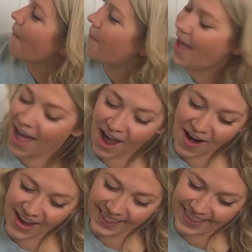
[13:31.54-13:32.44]

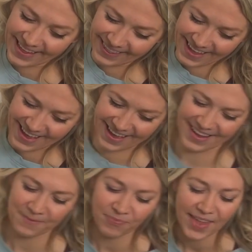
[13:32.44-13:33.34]

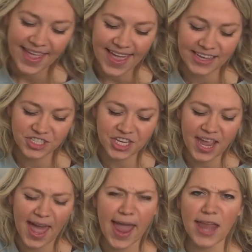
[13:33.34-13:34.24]
Parallella, and she
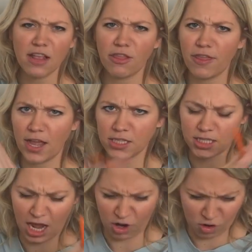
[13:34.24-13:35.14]
hated things
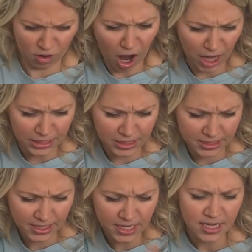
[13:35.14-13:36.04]
that
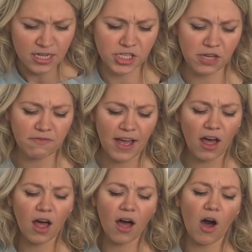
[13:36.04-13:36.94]
crossed. She
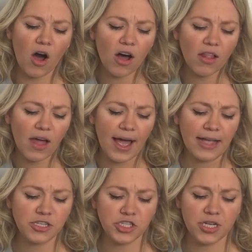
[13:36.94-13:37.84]
felt all
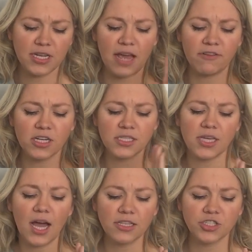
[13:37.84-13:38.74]
lines should never
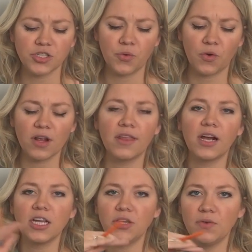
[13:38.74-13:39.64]
touch or
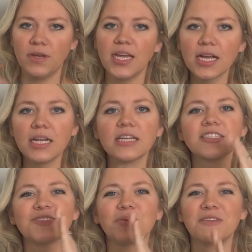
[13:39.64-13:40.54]
their
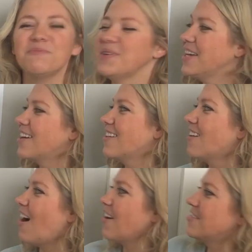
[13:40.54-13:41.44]
uniqueness would be
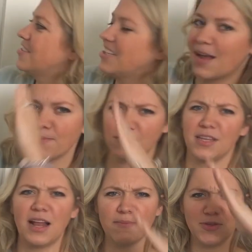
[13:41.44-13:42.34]
lost. And
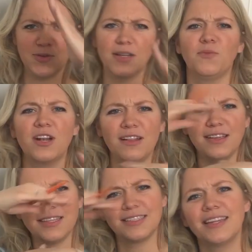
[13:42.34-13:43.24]
I'm doing one of
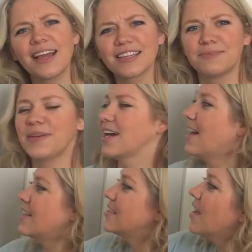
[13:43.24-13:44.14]
these things
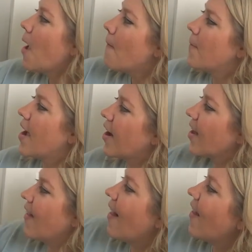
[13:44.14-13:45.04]
because
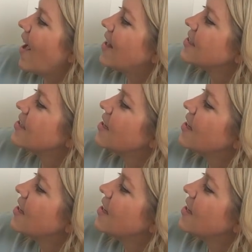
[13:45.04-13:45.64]
parallellas,